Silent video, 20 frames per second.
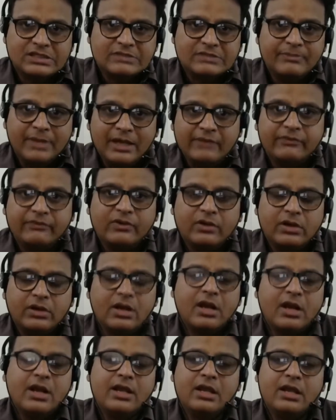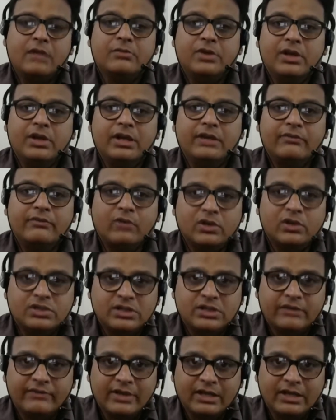is meant for community
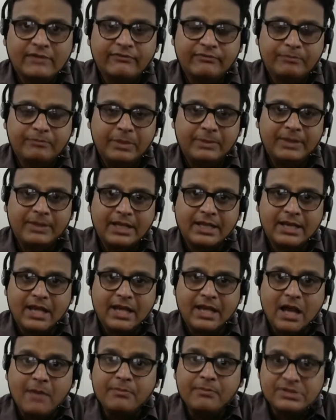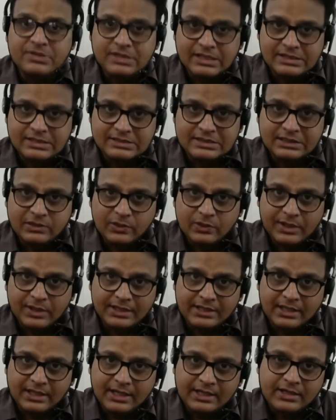watching, where people can come and sit
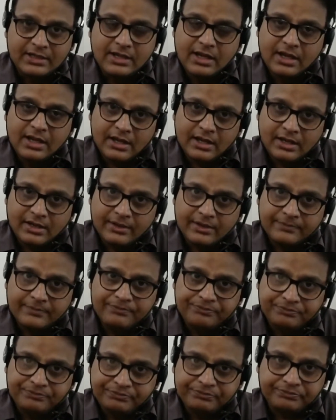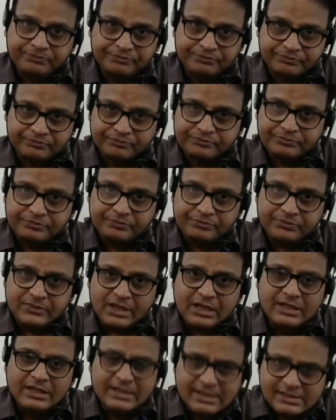together and
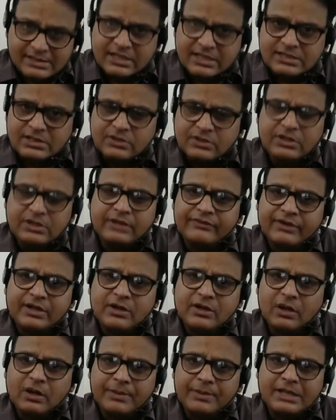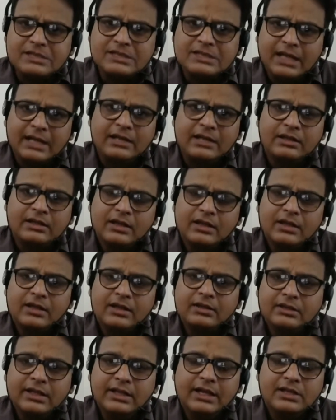discuss on different topics. And
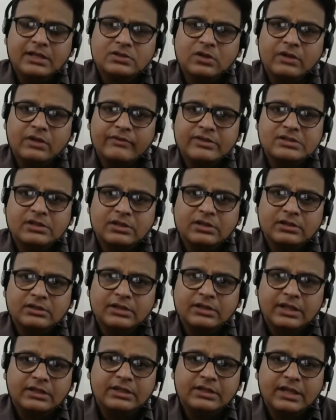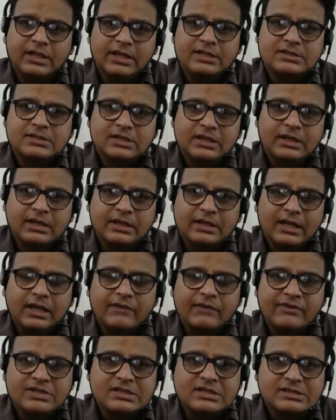there is always there is a
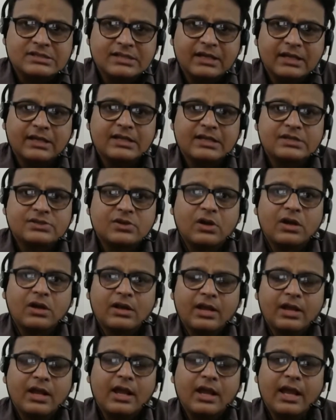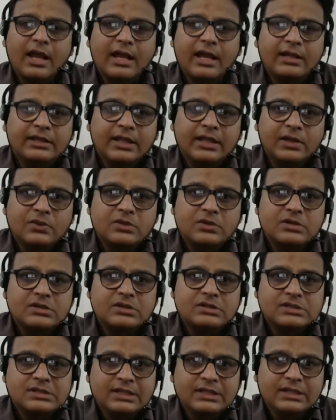television set installed, and they could
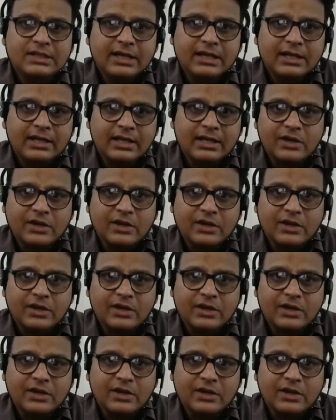see that,